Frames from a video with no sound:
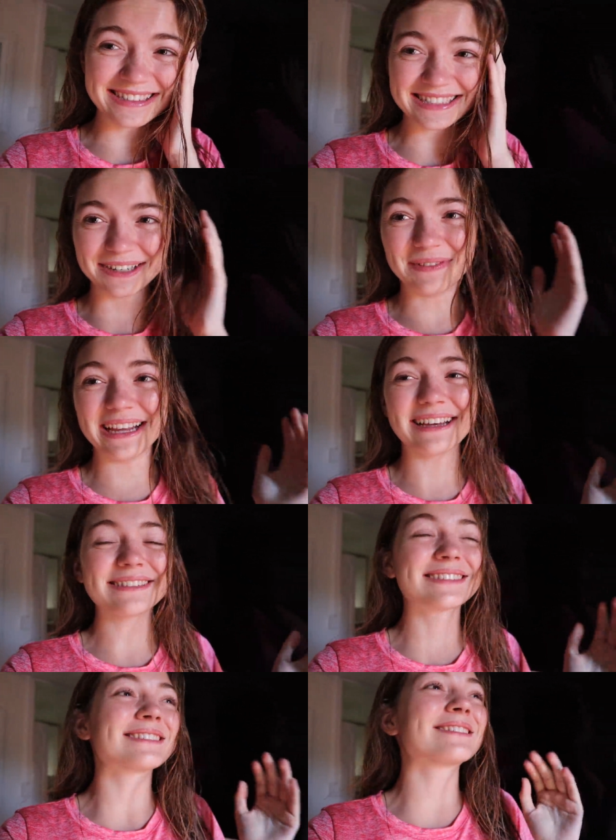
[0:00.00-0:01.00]
This is gonna be
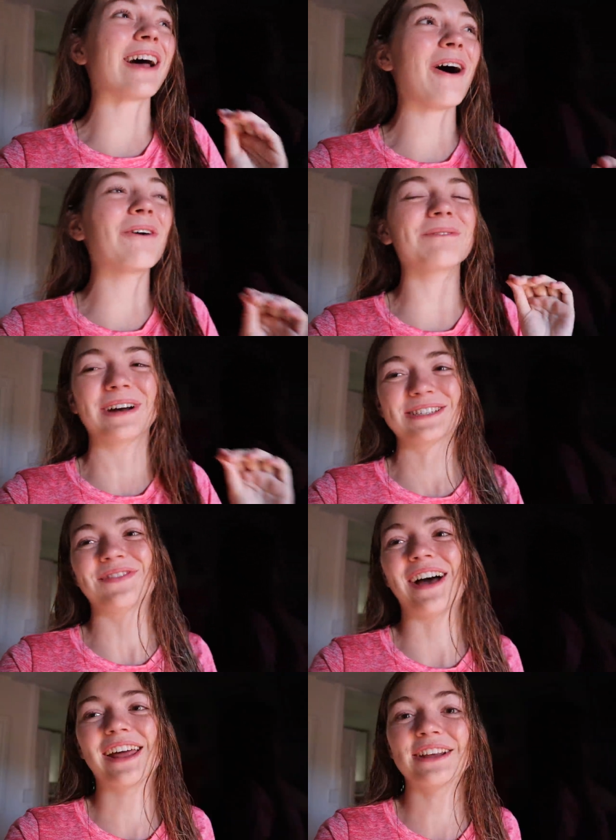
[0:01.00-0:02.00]
so much
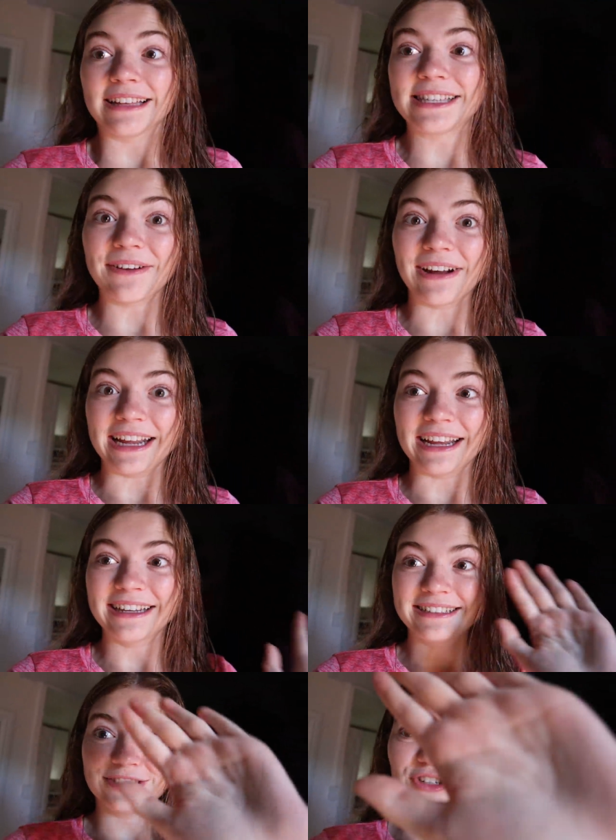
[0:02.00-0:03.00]
fun. Let's get ready.